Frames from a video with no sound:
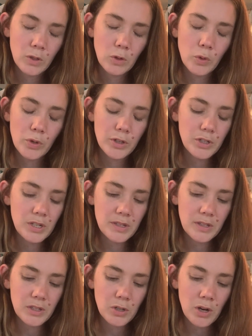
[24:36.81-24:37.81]
Lord
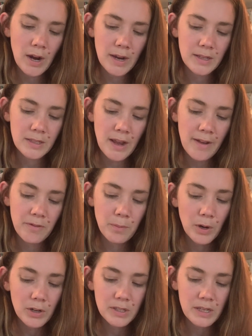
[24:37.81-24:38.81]
Jesus Christ, have
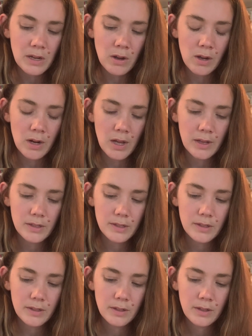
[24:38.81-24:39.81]
mercy on
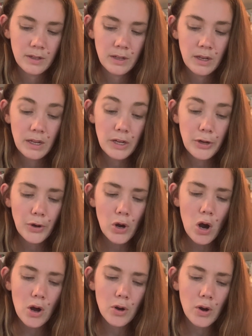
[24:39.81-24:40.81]
us. Hear
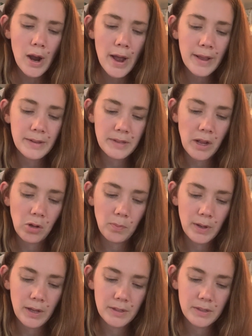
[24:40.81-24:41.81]
our cries, help
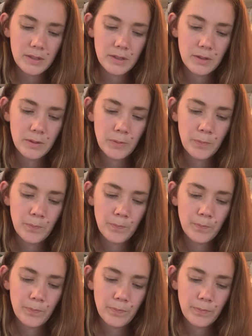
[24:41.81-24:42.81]
us.
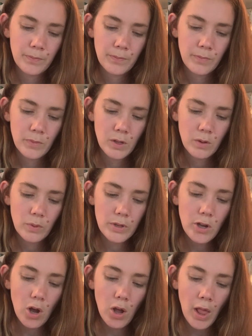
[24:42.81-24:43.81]
We
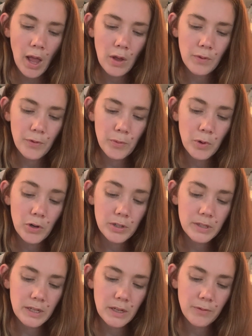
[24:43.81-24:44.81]
call out for
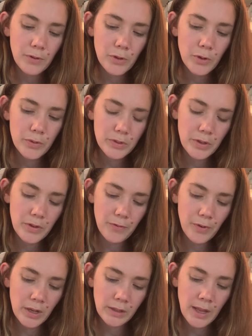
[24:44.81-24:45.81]
mercy for those on the
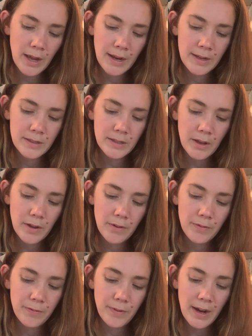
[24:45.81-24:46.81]
front lines
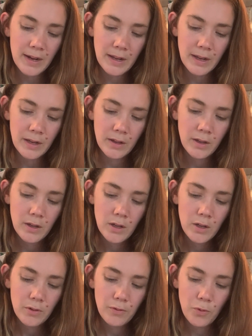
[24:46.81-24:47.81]
of fighting
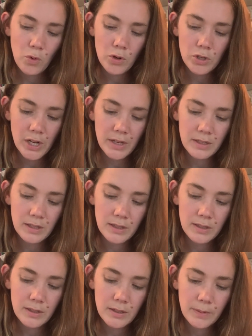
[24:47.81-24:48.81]
for
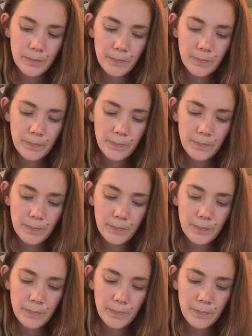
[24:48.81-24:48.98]
justice.